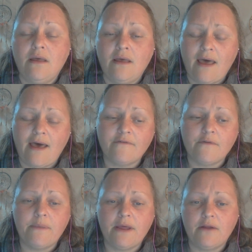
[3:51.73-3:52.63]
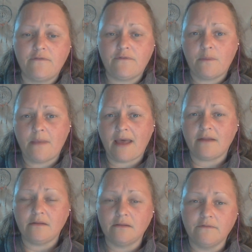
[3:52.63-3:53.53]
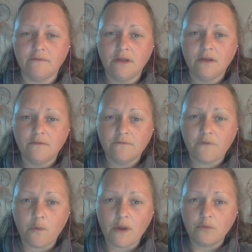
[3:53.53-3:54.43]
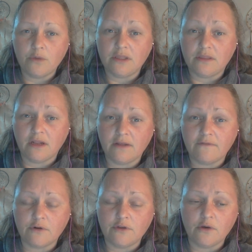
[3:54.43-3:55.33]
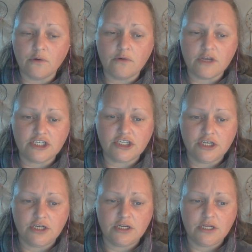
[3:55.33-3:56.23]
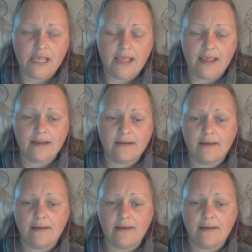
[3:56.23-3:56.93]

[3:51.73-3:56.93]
have a better format for when we deliver your question, and